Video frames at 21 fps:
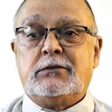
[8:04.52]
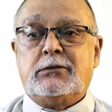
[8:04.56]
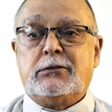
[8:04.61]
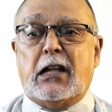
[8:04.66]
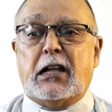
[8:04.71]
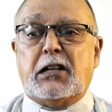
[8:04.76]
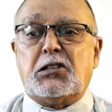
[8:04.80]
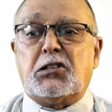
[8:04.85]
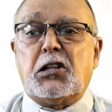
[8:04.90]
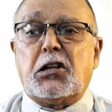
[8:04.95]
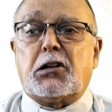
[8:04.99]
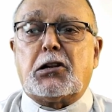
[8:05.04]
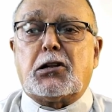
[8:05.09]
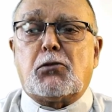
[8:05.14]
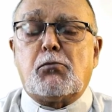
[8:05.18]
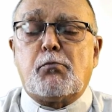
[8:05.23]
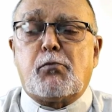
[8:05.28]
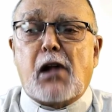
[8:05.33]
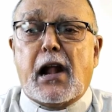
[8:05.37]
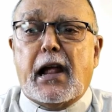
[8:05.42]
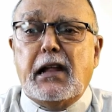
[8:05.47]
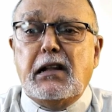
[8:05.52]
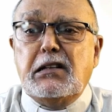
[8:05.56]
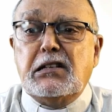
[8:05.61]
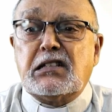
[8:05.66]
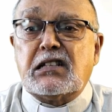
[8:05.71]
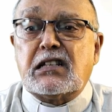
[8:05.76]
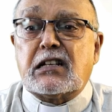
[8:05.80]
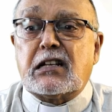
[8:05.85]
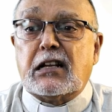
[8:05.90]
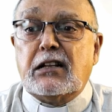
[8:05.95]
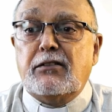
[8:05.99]
Next, the bride
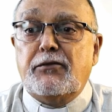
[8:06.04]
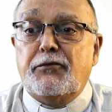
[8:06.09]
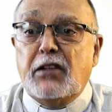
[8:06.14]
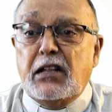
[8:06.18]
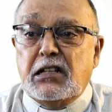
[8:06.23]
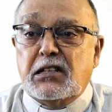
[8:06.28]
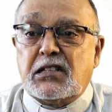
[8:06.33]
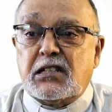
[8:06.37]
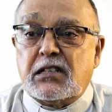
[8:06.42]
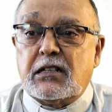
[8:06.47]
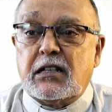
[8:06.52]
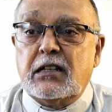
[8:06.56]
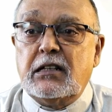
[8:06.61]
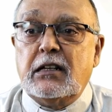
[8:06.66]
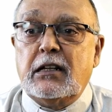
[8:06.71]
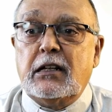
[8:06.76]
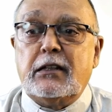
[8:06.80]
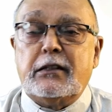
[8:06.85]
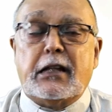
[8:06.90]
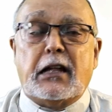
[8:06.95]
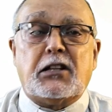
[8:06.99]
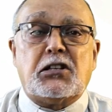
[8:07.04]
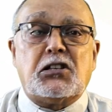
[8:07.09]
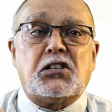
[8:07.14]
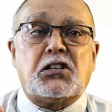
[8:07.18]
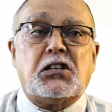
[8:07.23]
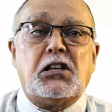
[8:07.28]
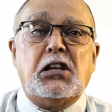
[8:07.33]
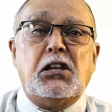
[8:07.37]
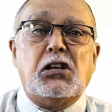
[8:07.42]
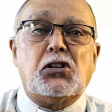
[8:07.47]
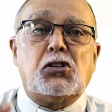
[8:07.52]
is convinced that
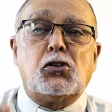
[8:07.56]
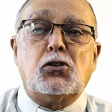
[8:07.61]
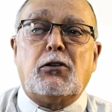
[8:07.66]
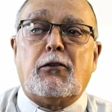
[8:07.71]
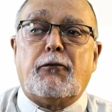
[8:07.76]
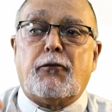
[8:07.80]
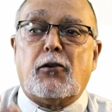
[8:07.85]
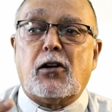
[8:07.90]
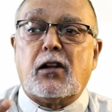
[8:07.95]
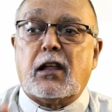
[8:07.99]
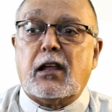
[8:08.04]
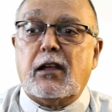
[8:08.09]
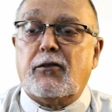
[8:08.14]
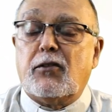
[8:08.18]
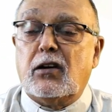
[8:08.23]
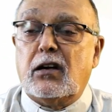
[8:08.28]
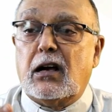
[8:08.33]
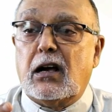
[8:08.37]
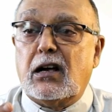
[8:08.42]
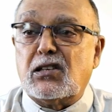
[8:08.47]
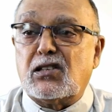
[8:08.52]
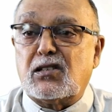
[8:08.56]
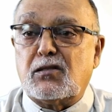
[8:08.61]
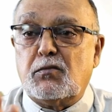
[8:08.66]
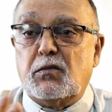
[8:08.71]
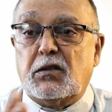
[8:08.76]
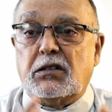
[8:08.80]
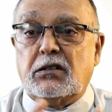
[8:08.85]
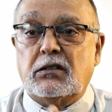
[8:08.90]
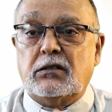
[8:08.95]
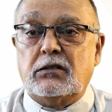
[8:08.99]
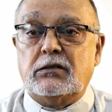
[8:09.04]
she should forgive her
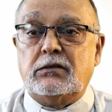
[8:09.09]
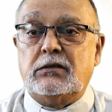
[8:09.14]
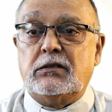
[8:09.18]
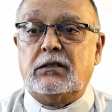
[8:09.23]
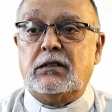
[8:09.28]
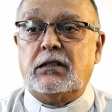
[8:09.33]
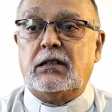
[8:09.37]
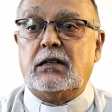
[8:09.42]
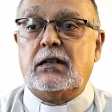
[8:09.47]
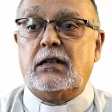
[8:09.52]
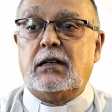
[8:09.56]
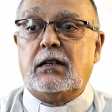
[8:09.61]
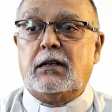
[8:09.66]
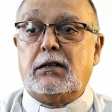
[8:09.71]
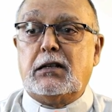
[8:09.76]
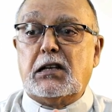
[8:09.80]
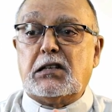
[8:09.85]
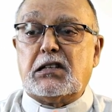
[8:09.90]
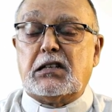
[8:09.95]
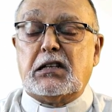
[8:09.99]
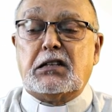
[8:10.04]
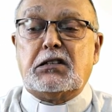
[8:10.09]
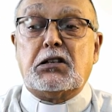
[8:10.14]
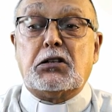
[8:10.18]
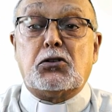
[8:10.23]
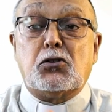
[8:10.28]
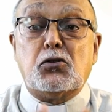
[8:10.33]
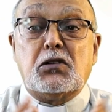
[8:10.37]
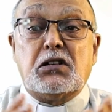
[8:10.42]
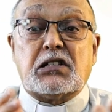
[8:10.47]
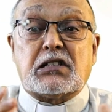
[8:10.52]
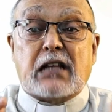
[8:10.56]
husband, just as the
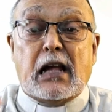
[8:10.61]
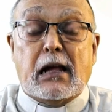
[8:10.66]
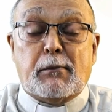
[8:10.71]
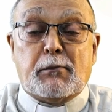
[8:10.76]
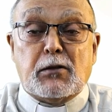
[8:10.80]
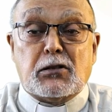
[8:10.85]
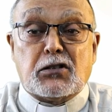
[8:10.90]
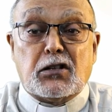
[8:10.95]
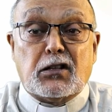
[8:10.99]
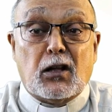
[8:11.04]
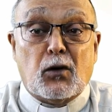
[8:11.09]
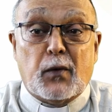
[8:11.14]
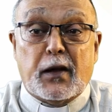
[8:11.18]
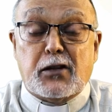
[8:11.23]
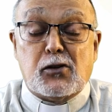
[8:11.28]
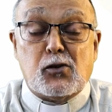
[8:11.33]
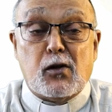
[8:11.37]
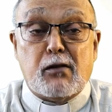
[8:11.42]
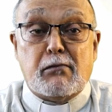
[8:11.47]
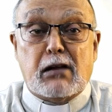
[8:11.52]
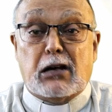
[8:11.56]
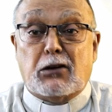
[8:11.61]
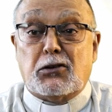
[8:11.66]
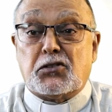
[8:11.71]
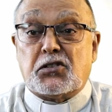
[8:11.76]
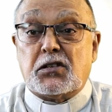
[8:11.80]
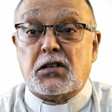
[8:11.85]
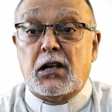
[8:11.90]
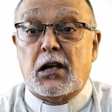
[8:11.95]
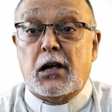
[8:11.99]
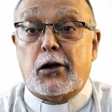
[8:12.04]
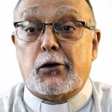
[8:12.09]
two disciples on the way to
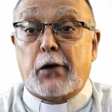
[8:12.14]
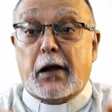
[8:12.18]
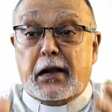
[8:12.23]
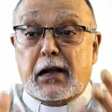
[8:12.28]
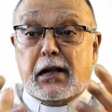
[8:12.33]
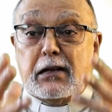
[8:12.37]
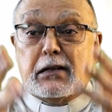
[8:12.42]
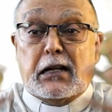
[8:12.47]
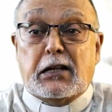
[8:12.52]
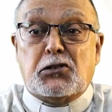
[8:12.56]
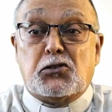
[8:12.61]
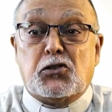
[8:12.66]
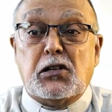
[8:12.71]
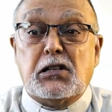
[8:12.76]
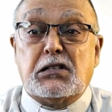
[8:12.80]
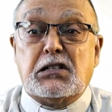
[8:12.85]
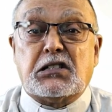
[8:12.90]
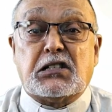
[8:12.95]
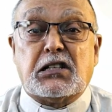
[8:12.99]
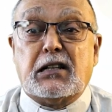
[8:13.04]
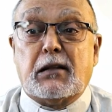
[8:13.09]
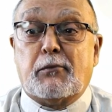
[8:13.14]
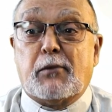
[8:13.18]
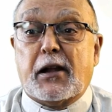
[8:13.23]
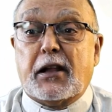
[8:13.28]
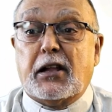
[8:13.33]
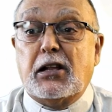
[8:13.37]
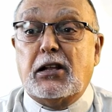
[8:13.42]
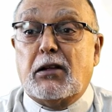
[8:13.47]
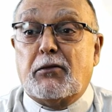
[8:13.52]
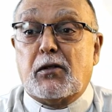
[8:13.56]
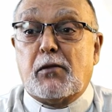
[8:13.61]
Emmaus recognized Jesus in the
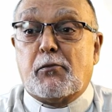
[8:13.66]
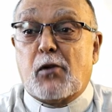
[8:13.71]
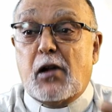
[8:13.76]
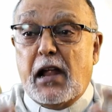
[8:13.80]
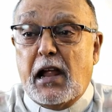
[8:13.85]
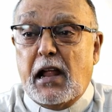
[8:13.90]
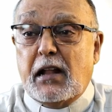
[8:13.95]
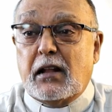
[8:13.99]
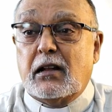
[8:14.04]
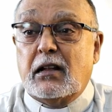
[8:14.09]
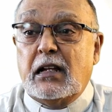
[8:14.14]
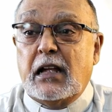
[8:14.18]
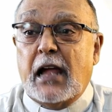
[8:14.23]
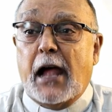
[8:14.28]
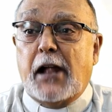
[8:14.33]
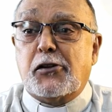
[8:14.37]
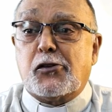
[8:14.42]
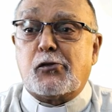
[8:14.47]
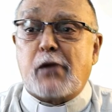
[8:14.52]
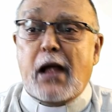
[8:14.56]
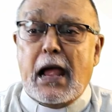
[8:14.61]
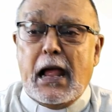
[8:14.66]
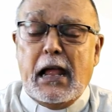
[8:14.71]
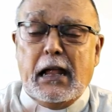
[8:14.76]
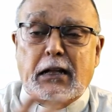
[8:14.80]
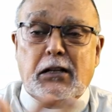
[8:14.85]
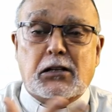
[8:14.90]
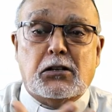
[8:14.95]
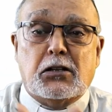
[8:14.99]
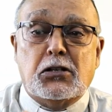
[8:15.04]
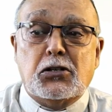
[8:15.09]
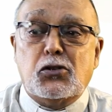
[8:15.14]
breaking of the bread and
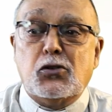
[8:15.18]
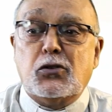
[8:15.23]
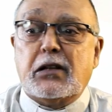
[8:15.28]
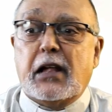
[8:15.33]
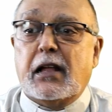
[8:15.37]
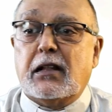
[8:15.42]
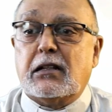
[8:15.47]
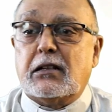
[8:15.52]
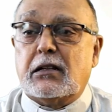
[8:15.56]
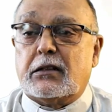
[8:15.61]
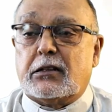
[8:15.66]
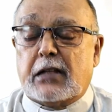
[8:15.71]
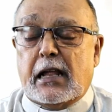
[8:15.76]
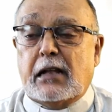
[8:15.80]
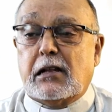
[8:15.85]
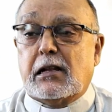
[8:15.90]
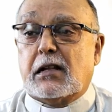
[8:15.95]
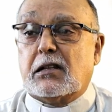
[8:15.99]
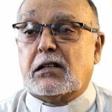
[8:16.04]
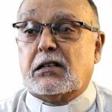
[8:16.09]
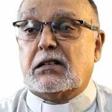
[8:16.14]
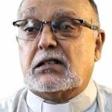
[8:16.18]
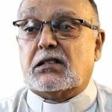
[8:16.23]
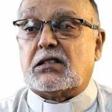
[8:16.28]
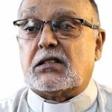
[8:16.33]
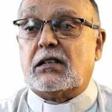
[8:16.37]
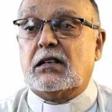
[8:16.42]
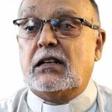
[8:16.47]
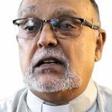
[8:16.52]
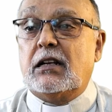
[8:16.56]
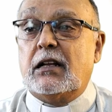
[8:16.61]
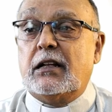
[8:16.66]
ran to tell
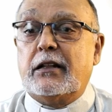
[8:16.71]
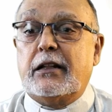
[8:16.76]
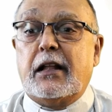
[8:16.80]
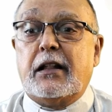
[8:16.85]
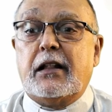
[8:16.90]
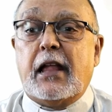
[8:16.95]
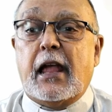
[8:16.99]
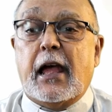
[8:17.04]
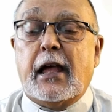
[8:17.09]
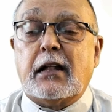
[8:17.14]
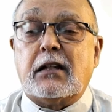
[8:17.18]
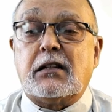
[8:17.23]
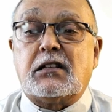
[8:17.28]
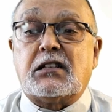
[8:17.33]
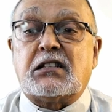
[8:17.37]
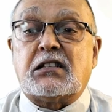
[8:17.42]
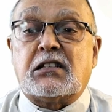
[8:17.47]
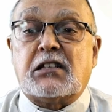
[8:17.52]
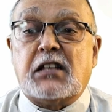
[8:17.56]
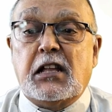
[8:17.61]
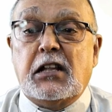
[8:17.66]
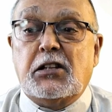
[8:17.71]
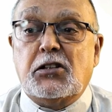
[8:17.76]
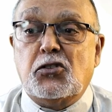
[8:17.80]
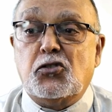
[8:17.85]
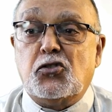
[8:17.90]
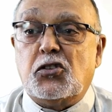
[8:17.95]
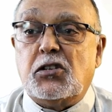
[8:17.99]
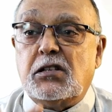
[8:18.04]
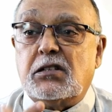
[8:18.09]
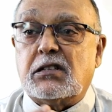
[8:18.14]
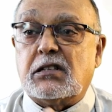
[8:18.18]
others that they had seen
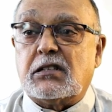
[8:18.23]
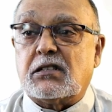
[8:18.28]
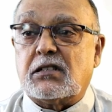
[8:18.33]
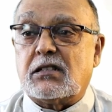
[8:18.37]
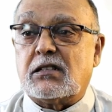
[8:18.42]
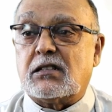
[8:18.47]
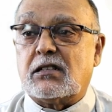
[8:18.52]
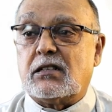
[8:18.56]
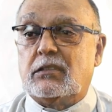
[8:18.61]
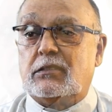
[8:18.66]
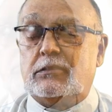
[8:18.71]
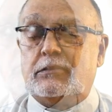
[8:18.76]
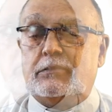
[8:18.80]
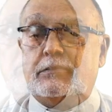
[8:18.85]
Jesus.